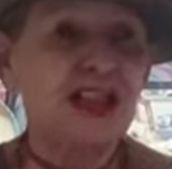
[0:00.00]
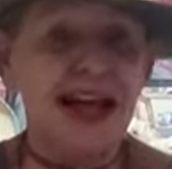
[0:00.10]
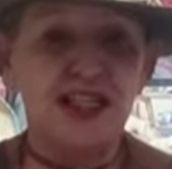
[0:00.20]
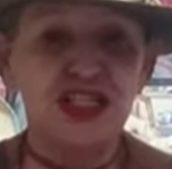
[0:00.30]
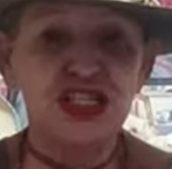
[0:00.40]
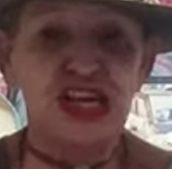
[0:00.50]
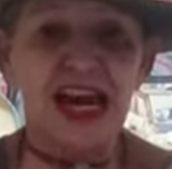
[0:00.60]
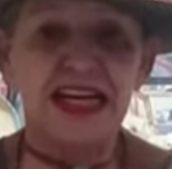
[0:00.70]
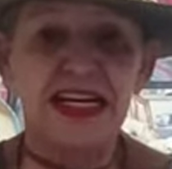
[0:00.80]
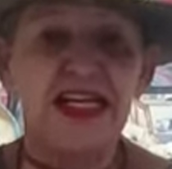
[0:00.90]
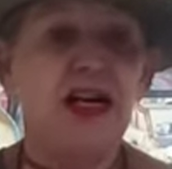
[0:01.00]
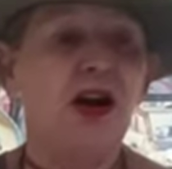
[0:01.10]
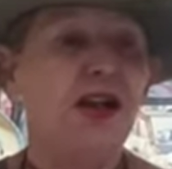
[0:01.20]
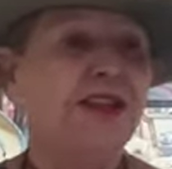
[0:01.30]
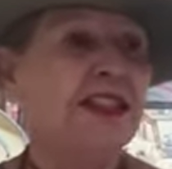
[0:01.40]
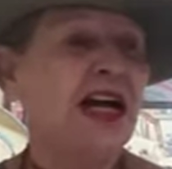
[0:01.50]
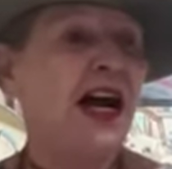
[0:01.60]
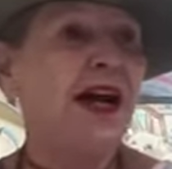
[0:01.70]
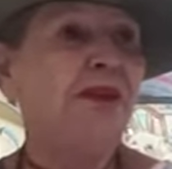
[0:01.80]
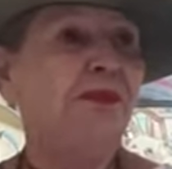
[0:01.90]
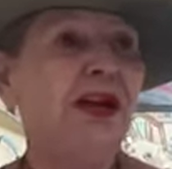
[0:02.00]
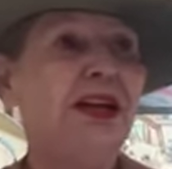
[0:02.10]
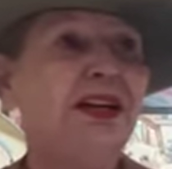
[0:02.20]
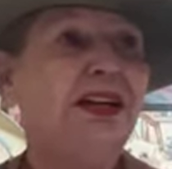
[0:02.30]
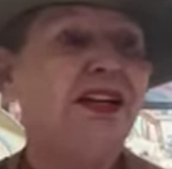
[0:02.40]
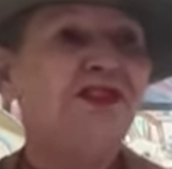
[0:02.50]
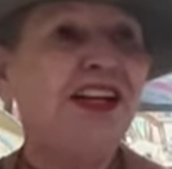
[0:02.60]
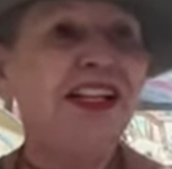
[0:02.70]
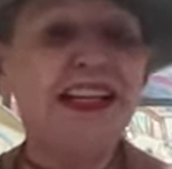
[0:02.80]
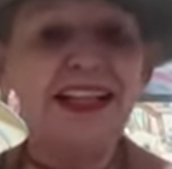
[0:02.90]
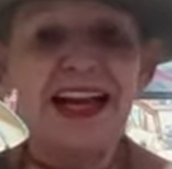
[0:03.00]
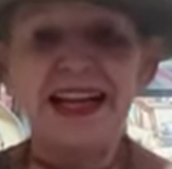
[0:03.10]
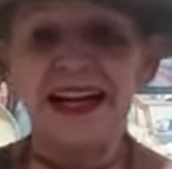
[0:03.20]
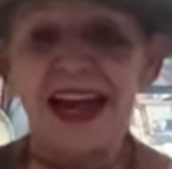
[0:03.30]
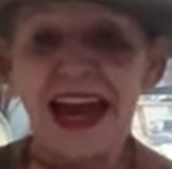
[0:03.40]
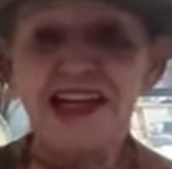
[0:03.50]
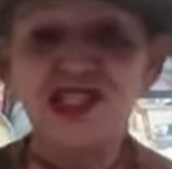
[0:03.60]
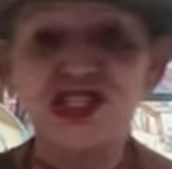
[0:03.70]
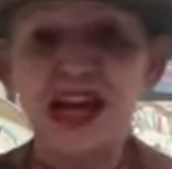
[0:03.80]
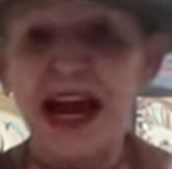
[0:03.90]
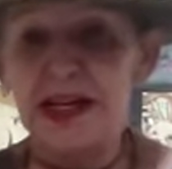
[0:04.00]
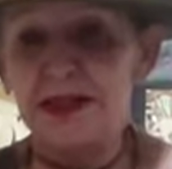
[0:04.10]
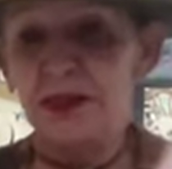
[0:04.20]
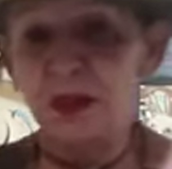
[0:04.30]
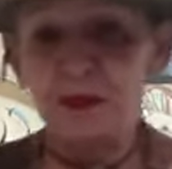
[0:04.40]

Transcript: that shaking all the time, feeling like a caged animal,